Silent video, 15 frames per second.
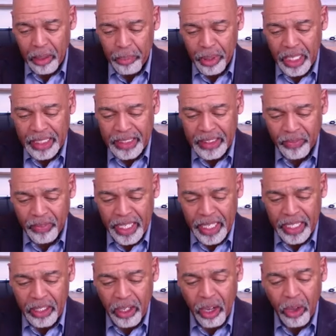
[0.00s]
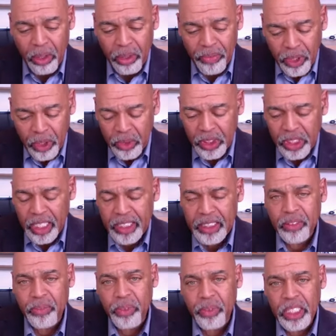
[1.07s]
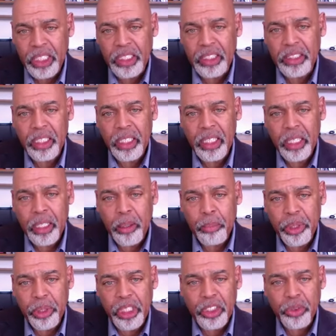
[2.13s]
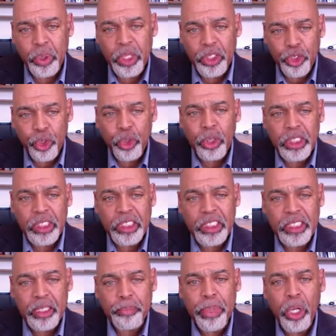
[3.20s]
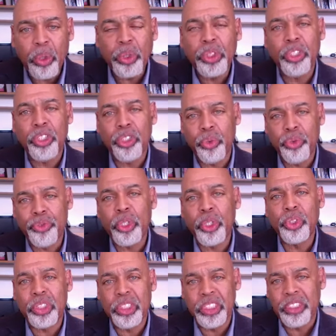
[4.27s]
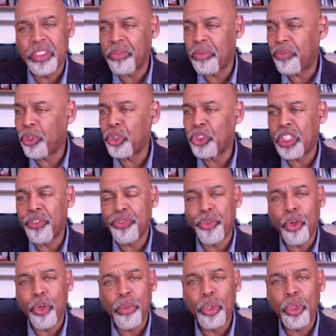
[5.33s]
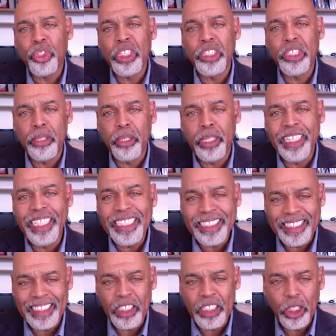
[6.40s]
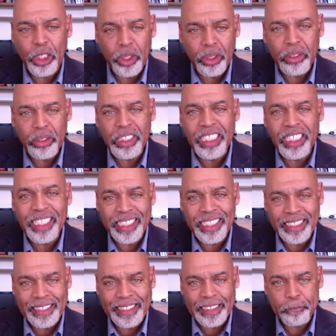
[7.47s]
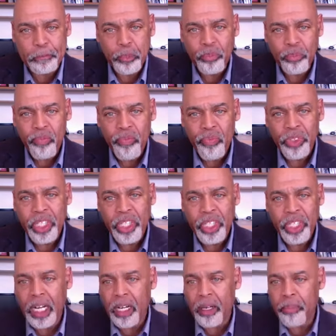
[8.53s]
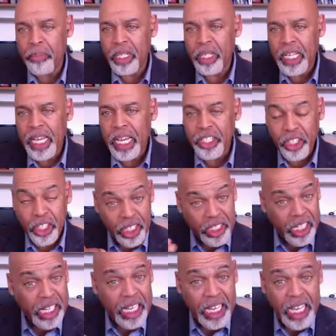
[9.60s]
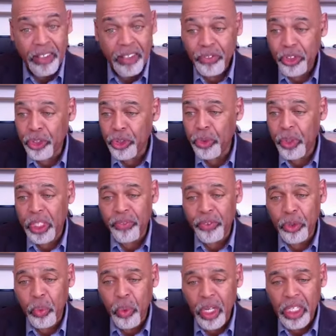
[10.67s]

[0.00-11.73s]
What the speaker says: plots of land, all of those kinds of things, because what a journalist is supposed to do first and foremost is listen, learn to listen. And you're gonna have to, if you